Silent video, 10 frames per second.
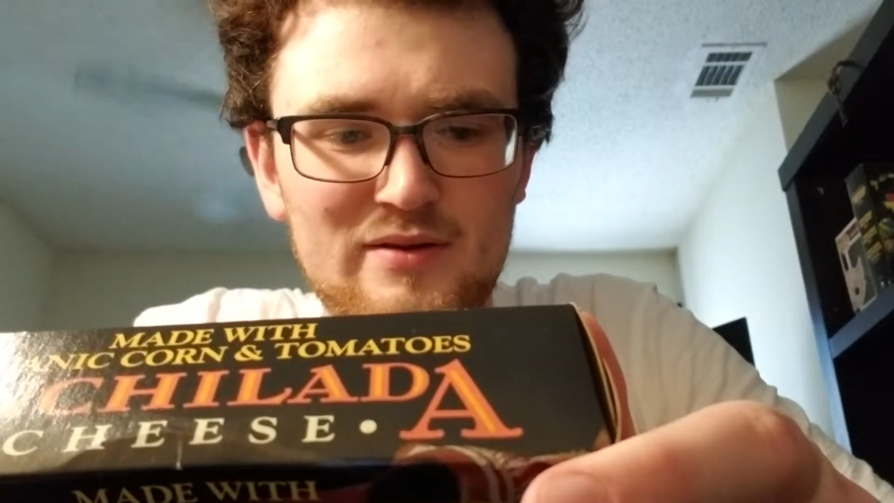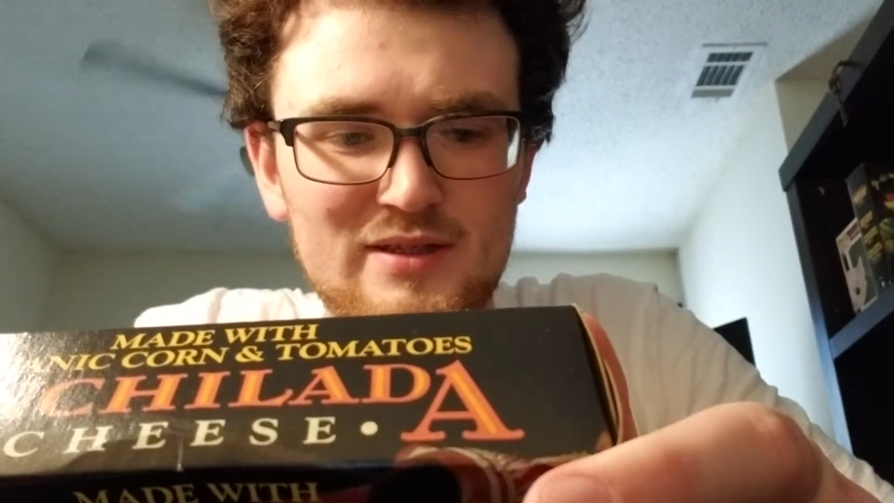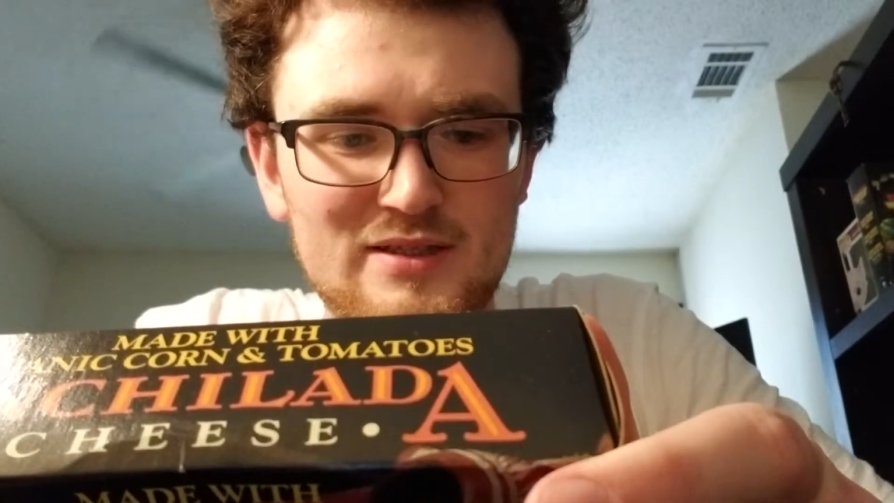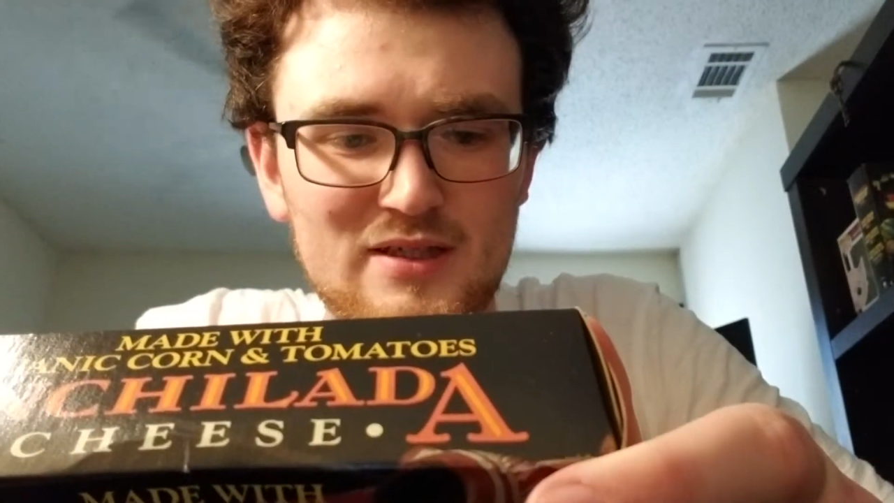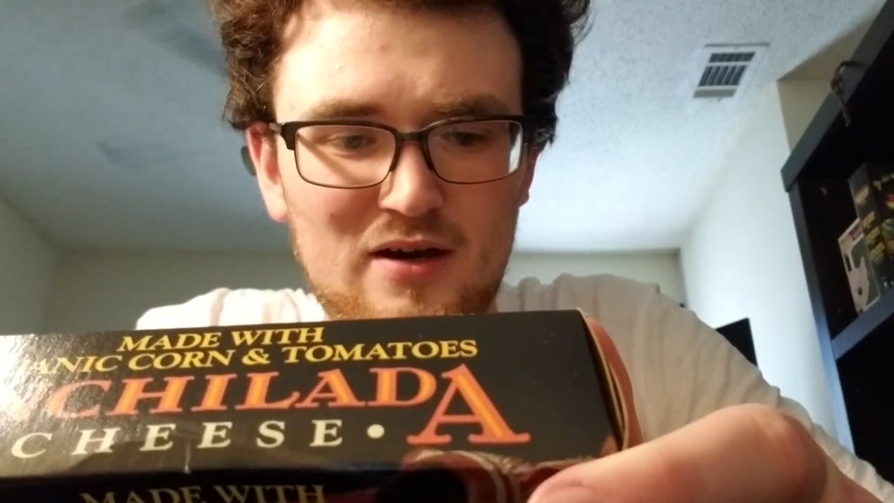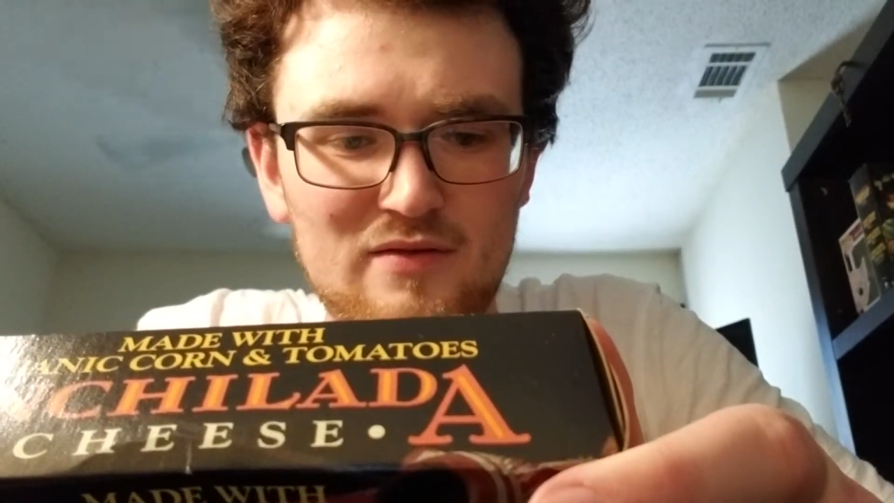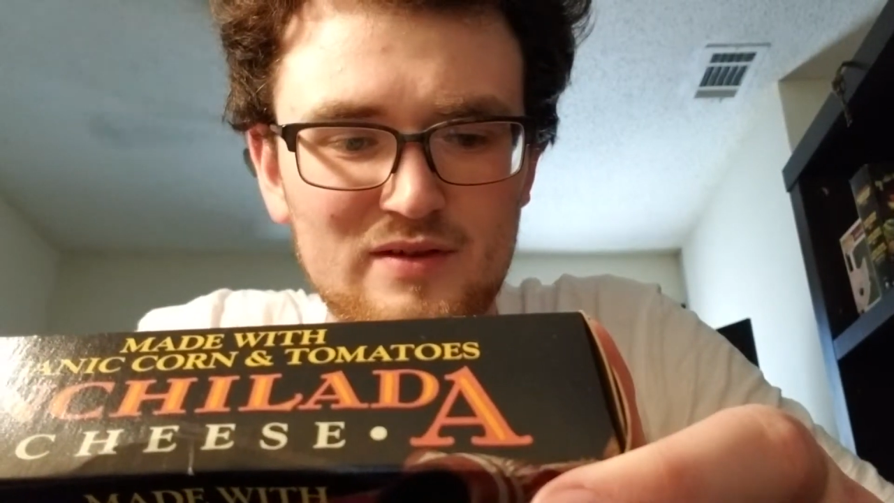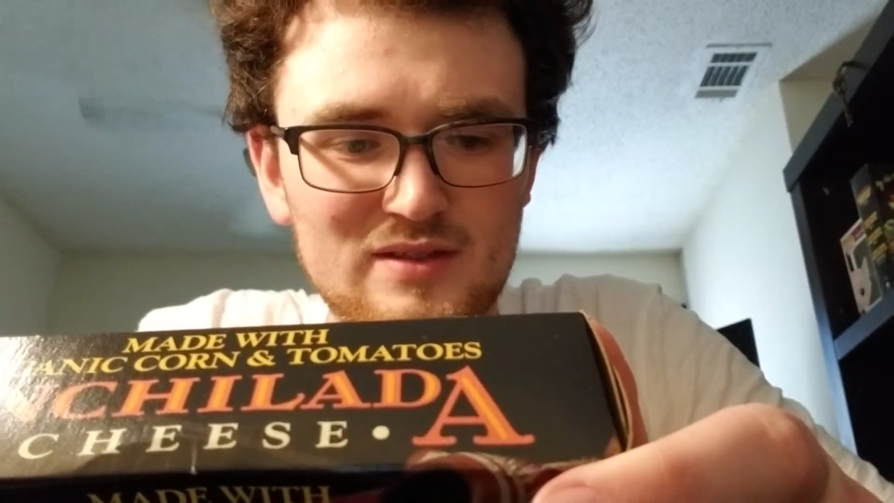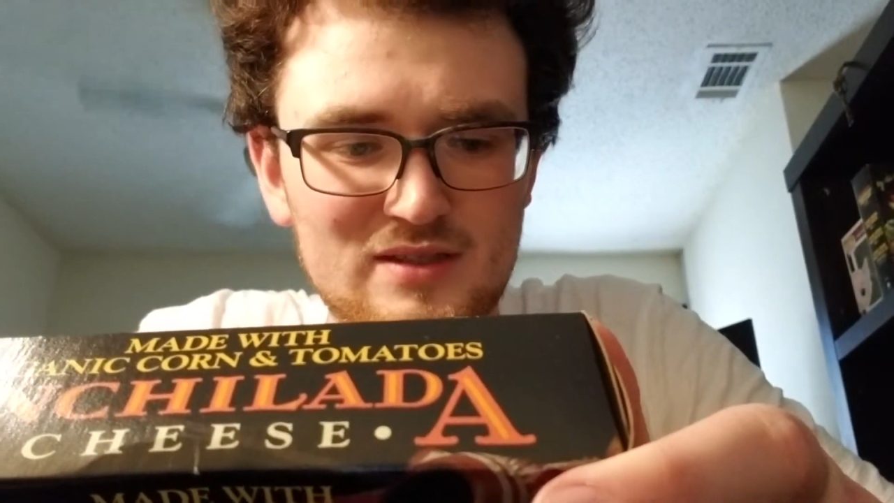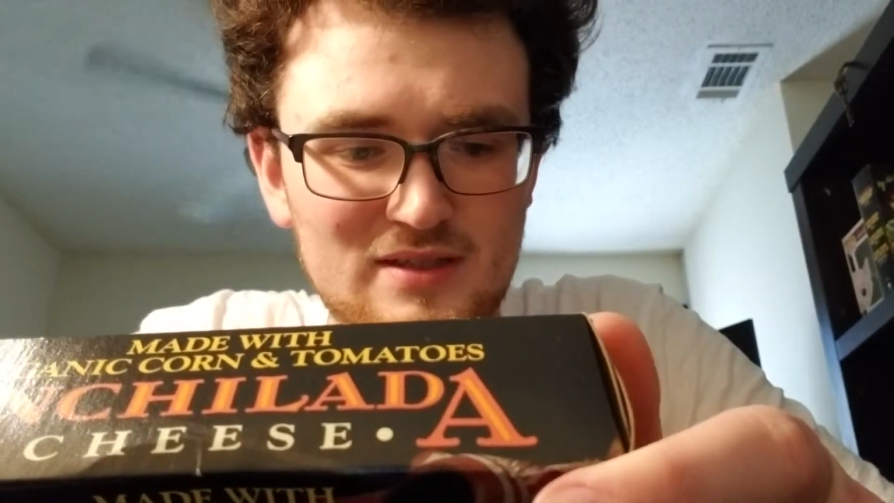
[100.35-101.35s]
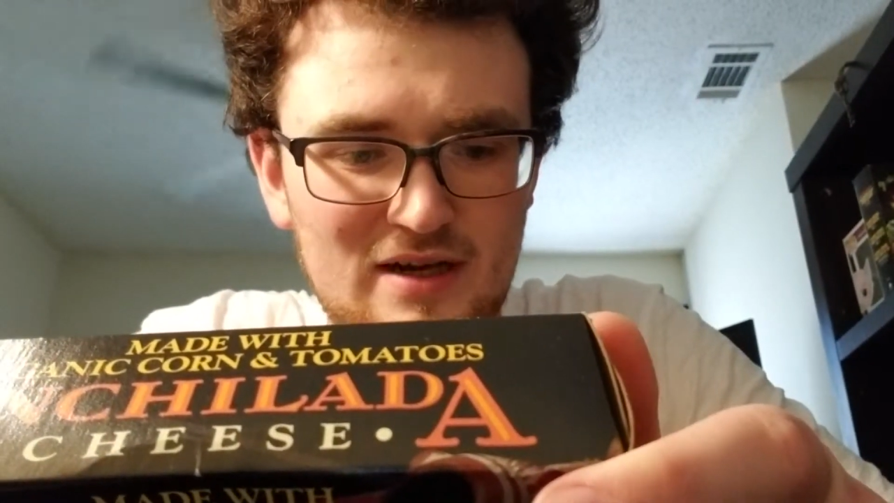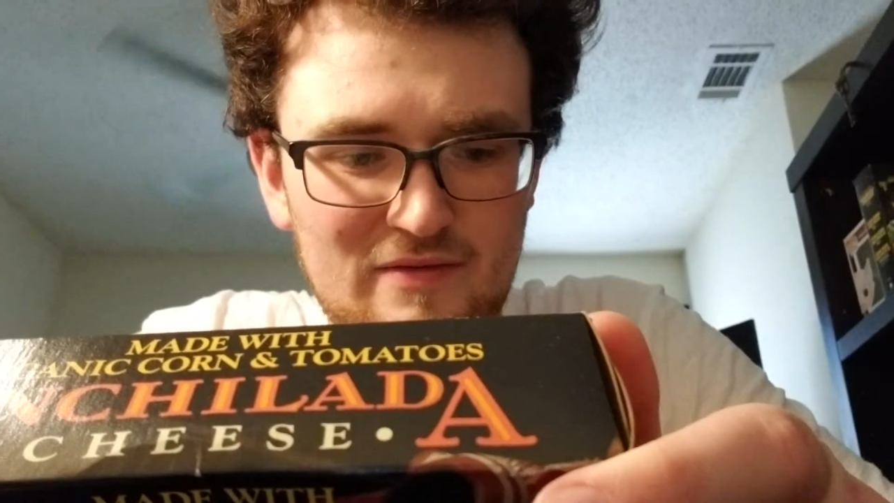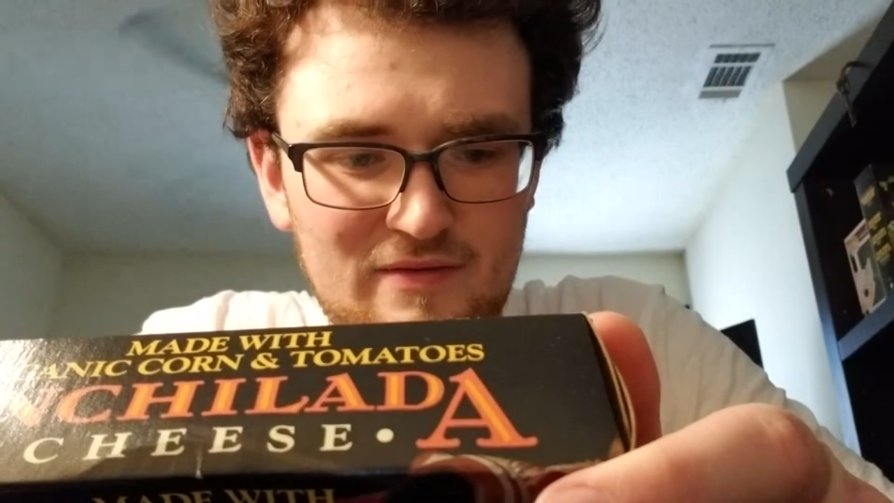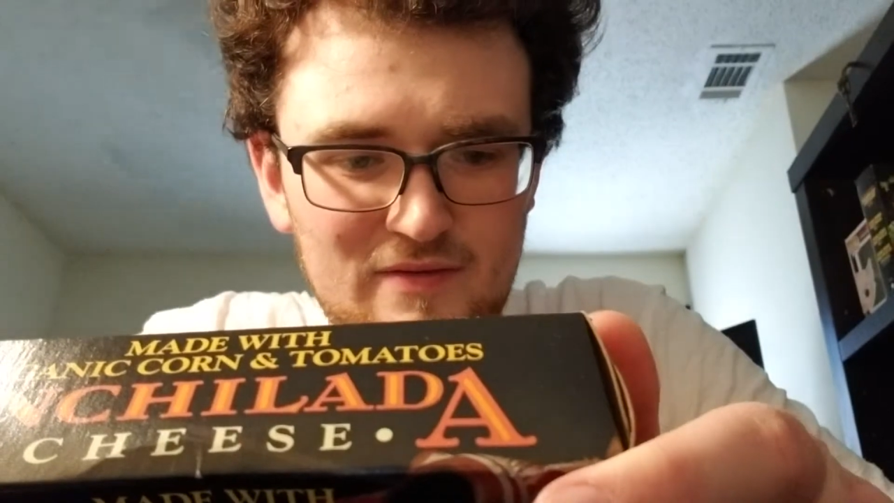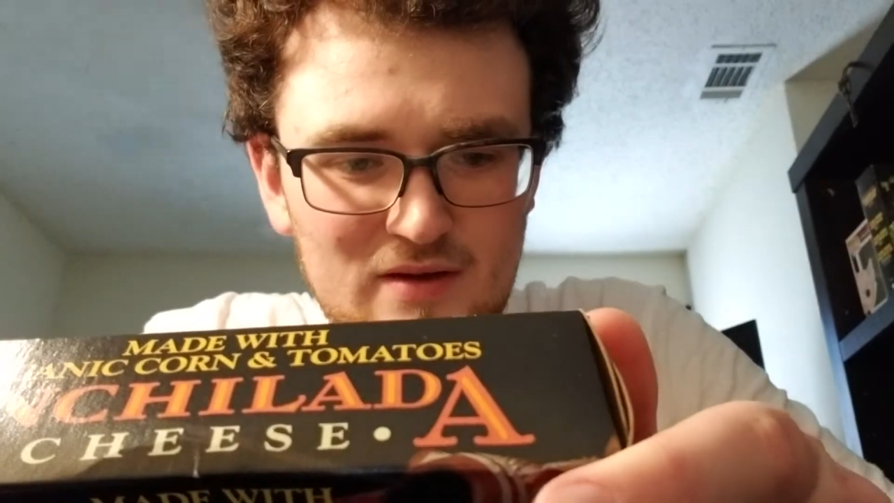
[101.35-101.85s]
this oven
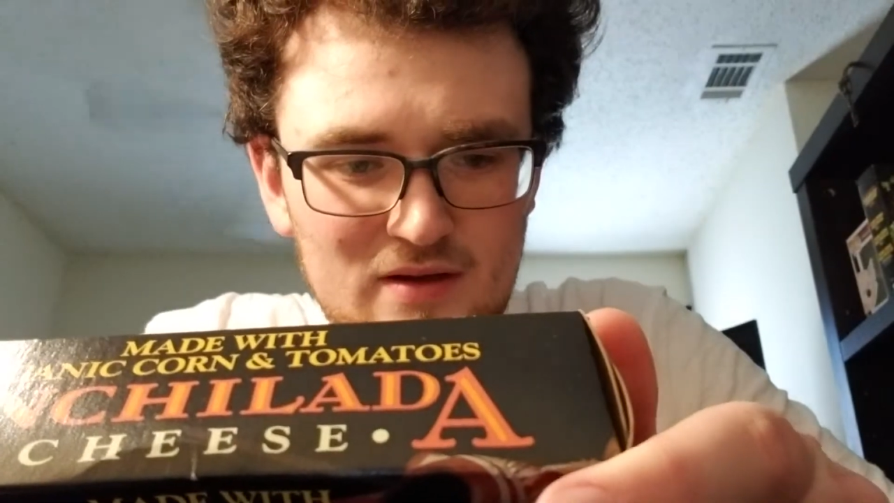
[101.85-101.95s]
stuff.